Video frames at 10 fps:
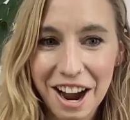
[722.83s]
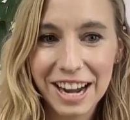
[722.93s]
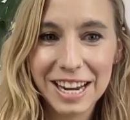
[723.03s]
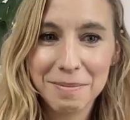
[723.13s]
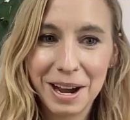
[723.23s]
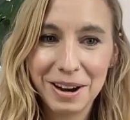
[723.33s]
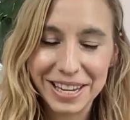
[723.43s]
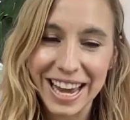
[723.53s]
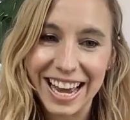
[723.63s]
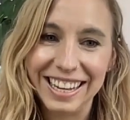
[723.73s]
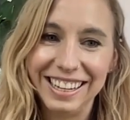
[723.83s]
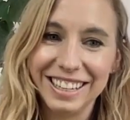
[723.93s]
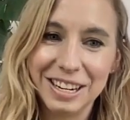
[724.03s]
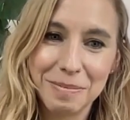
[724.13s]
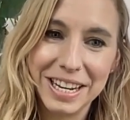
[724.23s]
Talking about, yeah, a
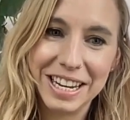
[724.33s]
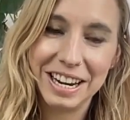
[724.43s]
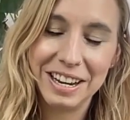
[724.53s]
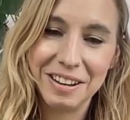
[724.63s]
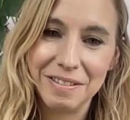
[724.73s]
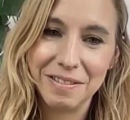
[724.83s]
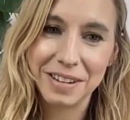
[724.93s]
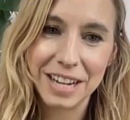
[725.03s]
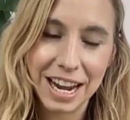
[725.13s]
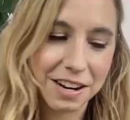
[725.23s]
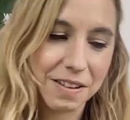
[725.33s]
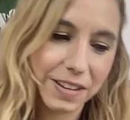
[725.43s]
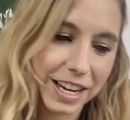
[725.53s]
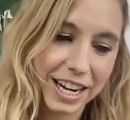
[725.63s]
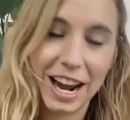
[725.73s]
little bit of kind
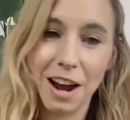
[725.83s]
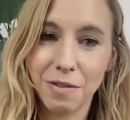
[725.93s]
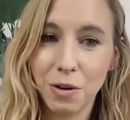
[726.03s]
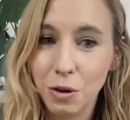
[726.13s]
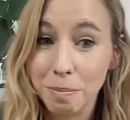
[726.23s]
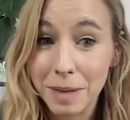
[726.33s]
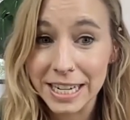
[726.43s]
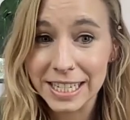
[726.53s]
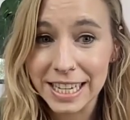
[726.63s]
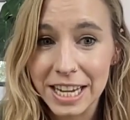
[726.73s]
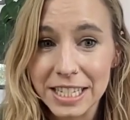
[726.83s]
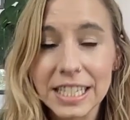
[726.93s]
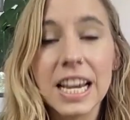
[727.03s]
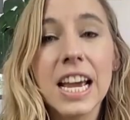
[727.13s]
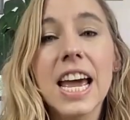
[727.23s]
of getting out of old mindsets.